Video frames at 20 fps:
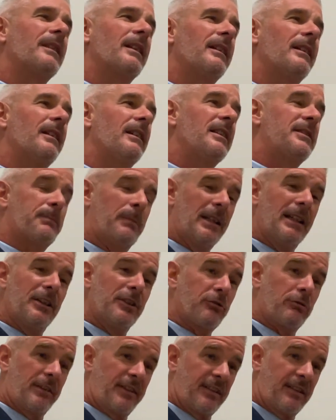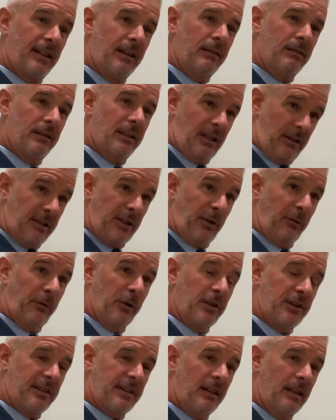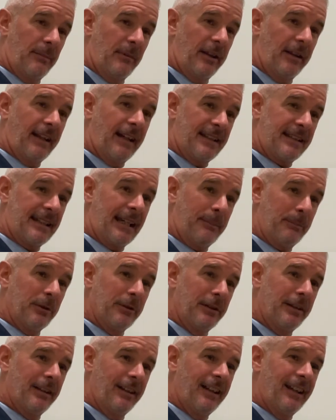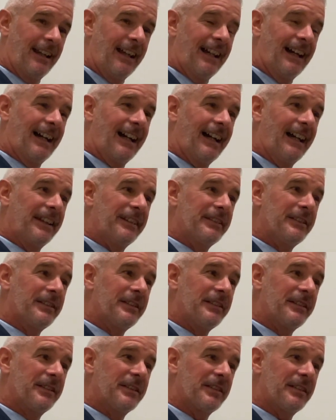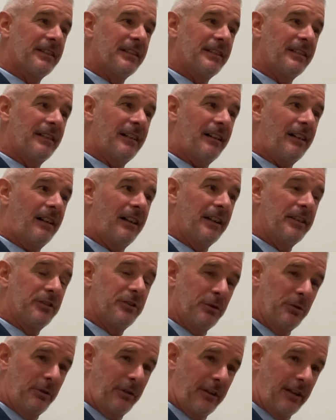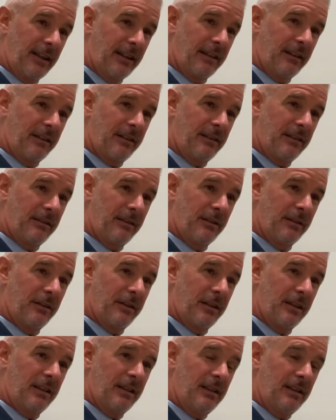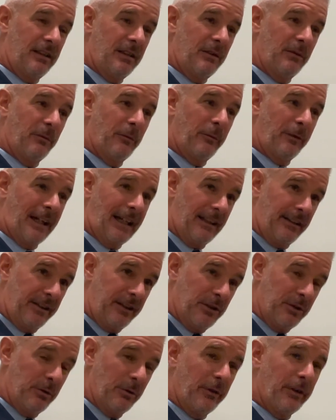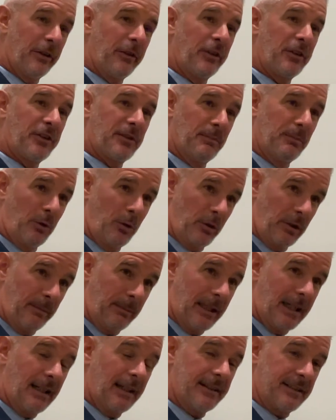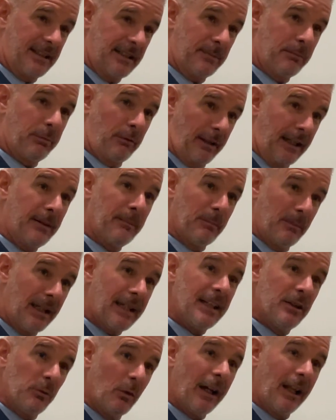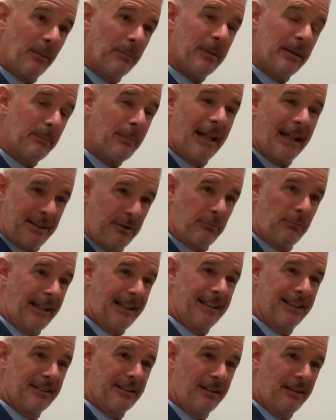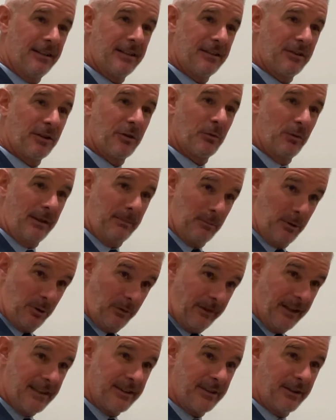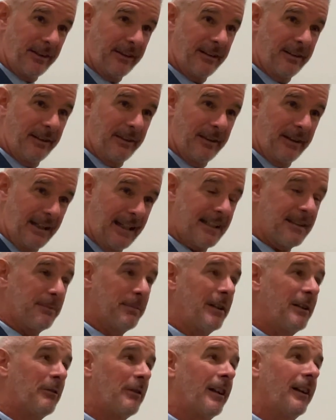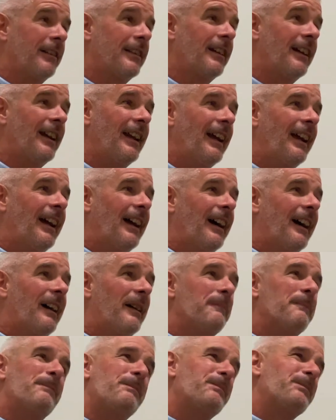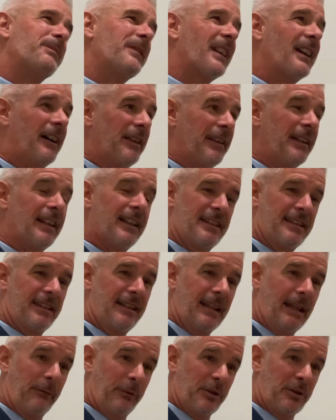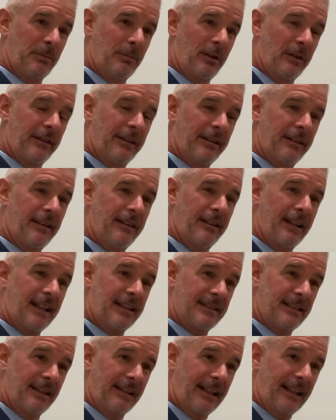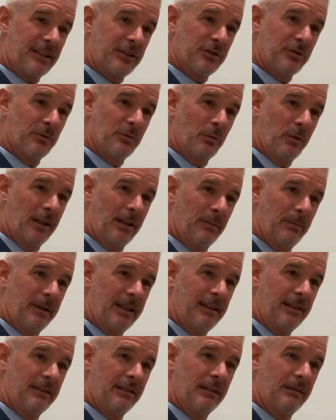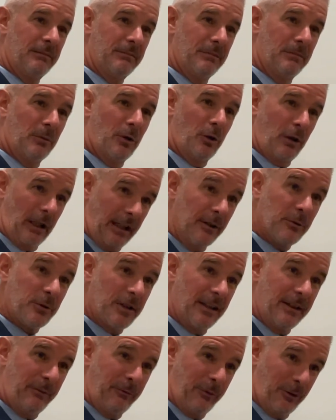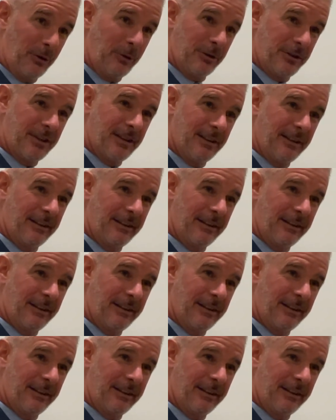It's been interesting. It's the first time that that's happened, and I do think the value that the smaller parties bring may well be better recognised as we move into the next period. I think it's inevitable that the next election will be more closely fought